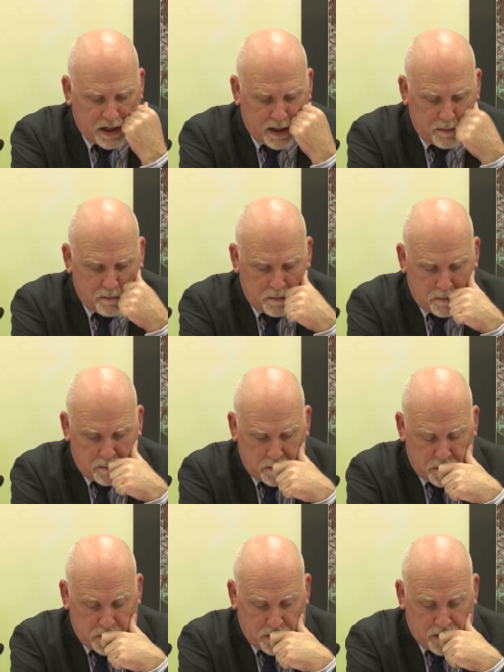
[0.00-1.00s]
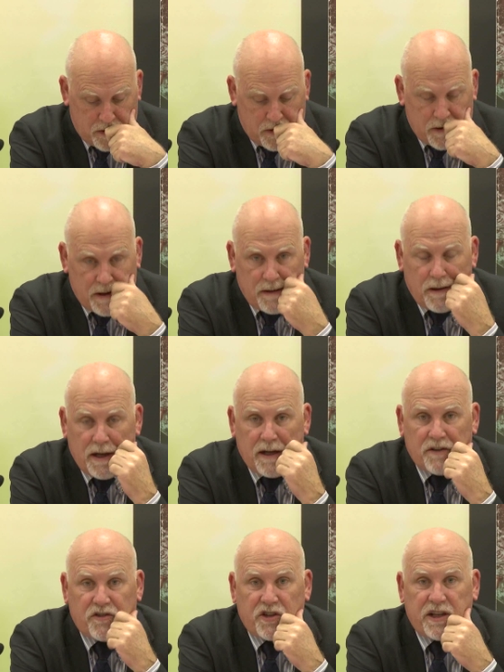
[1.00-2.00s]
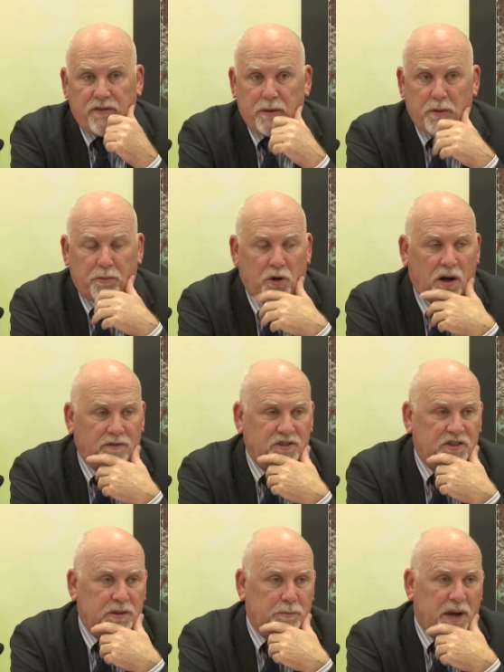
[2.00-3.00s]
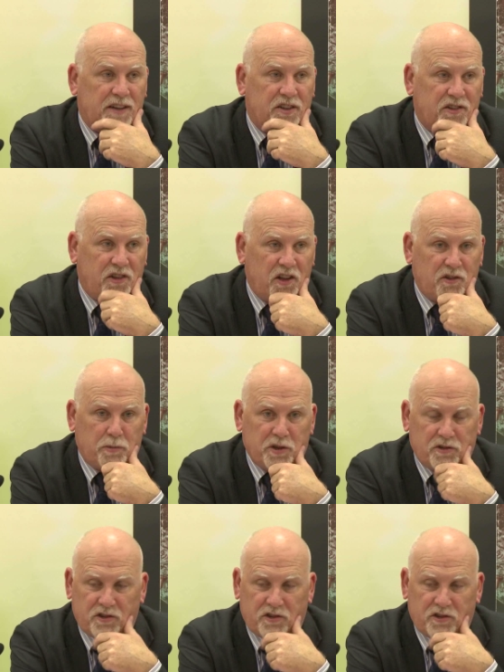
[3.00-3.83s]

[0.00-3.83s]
to give them a privacy impact assessment,